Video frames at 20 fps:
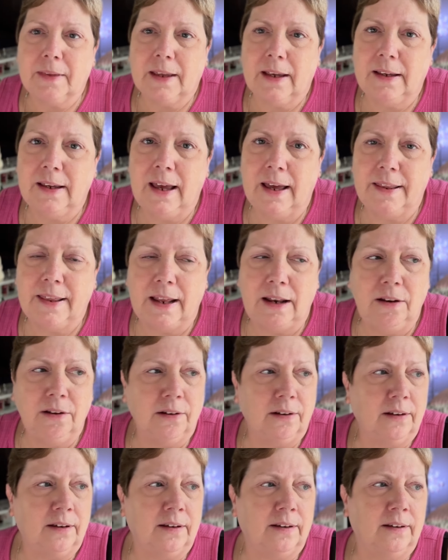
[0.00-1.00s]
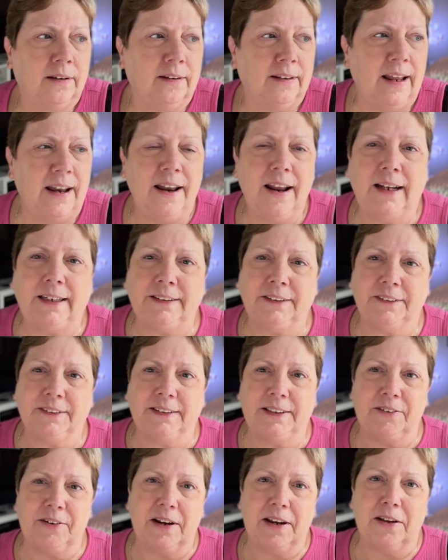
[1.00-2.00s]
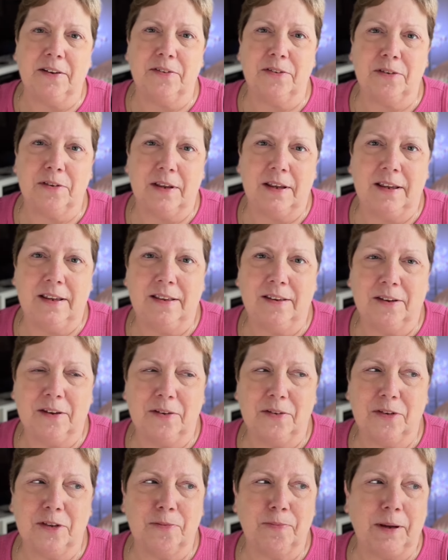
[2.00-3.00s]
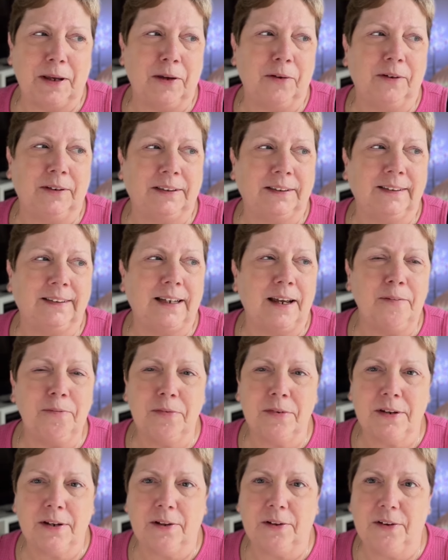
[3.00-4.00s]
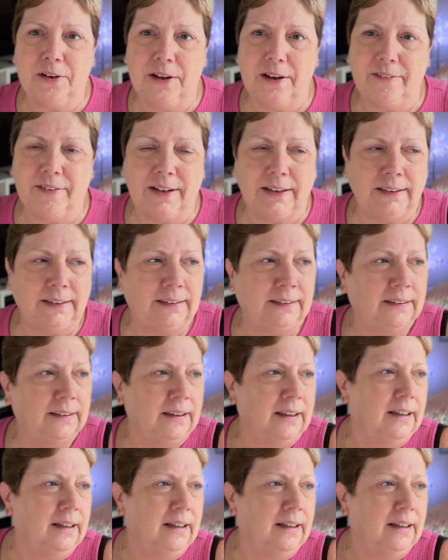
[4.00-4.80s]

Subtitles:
yeah, they're nice because they're inconspicuous, because I'm still nervous